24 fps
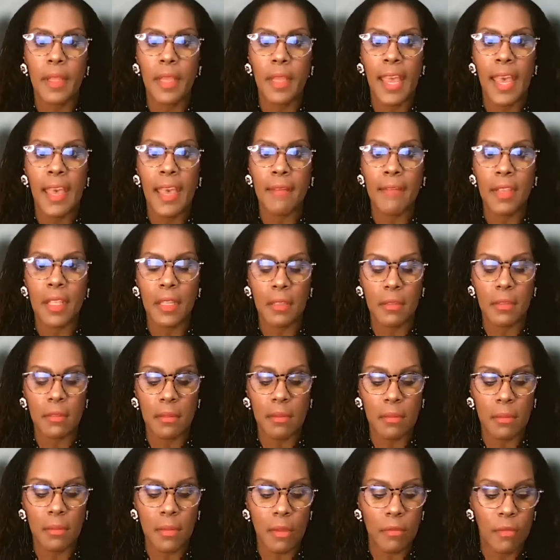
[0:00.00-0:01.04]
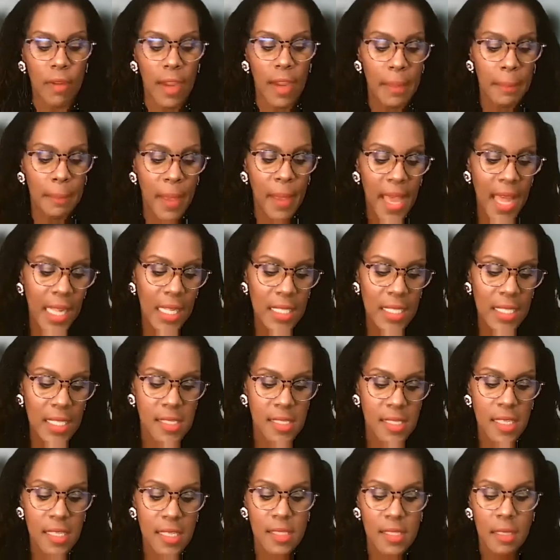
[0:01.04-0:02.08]
having the right
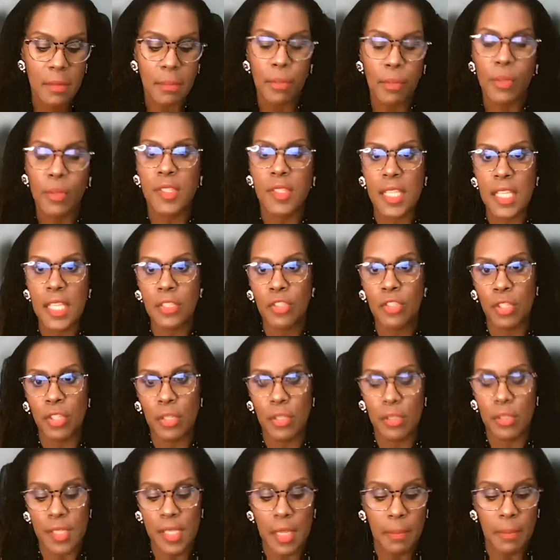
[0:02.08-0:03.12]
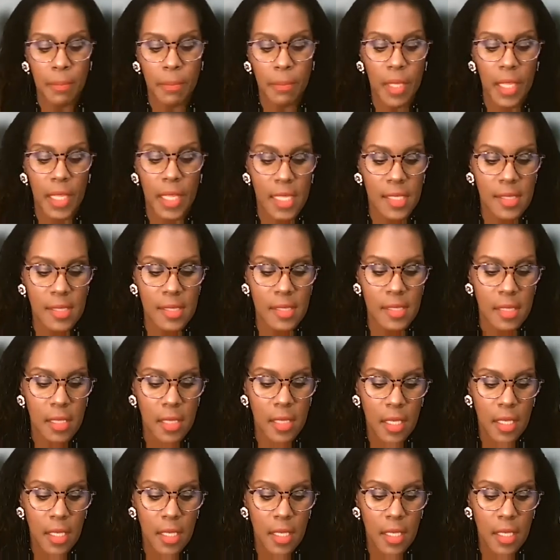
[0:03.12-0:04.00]
policies and procedures in place